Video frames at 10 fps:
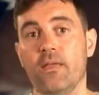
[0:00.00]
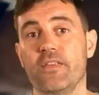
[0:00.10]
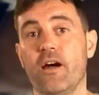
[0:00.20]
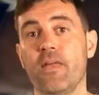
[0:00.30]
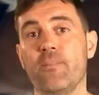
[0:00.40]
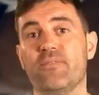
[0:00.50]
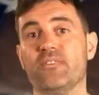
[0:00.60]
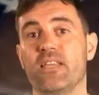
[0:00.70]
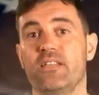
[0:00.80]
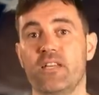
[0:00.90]
The
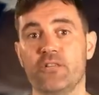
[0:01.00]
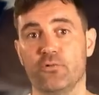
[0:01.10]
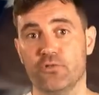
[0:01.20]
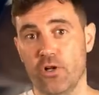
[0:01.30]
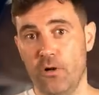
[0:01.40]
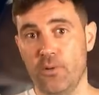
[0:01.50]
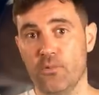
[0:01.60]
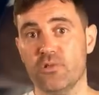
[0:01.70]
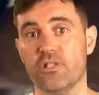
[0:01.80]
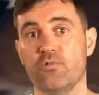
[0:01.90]
IMF's initial job
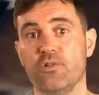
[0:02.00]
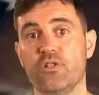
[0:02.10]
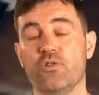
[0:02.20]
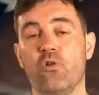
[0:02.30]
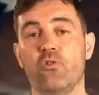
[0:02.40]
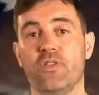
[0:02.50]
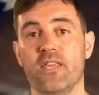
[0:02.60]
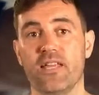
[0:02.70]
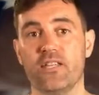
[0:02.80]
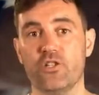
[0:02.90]
was to ensure
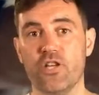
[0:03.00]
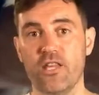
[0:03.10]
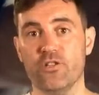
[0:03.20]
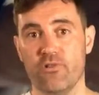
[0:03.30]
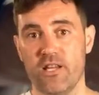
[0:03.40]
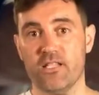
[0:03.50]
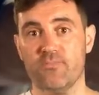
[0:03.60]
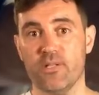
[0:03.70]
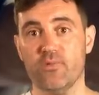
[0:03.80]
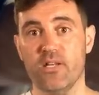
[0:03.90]
the exchange rates
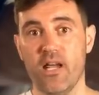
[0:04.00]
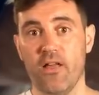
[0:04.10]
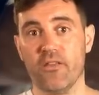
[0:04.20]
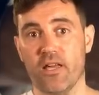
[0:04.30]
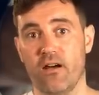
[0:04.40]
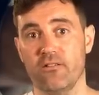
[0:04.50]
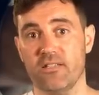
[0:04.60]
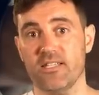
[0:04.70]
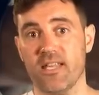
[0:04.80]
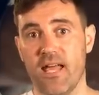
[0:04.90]
between other
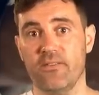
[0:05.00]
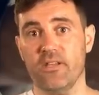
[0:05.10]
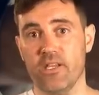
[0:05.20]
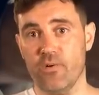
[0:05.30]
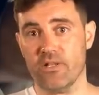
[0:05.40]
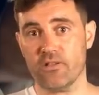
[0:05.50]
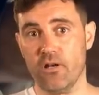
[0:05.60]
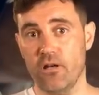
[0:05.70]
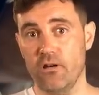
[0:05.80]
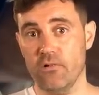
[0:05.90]
currencies and the US
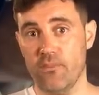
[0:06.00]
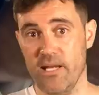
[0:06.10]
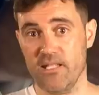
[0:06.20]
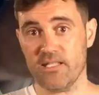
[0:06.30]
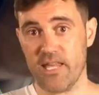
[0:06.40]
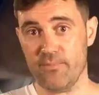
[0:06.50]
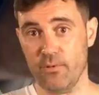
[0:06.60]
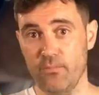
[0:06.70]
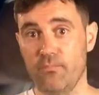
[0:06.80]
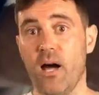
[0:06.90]
dollar remained
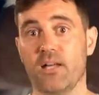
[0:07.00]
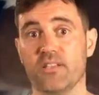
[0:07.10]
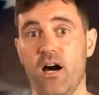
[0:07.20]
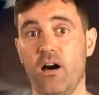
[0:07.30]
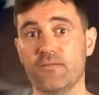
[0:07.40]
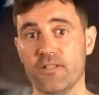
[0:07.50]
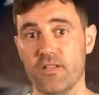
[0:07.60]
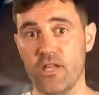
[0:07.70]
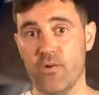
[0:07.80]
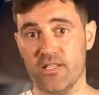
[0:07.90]
stable. But after
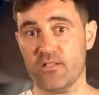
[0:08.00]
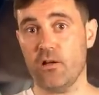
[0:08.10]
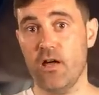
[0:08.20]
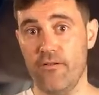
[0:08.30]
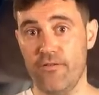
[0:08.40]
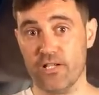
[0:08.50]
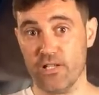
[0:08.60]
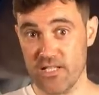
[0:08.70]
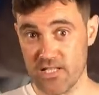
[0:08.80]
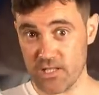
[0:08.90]
the US dollar
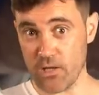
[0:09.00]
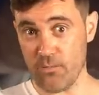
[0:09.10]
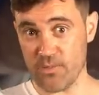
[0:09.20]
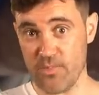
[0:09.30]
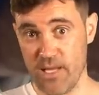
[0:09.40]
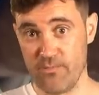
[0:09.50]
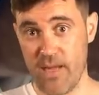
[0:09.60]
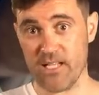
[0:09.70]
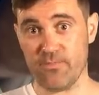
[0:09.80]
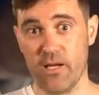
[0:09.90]
officially stopped being
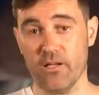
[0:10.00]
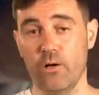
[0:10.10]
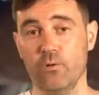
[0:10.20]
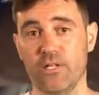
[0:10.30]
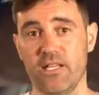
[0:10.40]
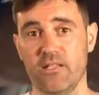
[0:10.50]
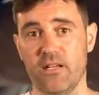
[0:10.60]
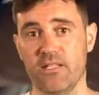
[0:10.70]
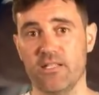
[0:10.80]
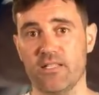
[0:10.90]
backed by gold in
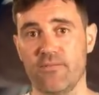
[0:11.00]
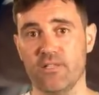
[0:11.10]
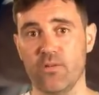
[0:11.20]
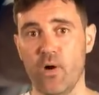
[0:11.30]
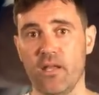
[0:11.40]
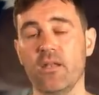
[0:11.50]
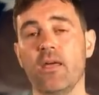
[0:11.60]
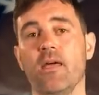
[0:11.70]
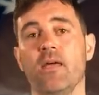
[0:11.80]
1971,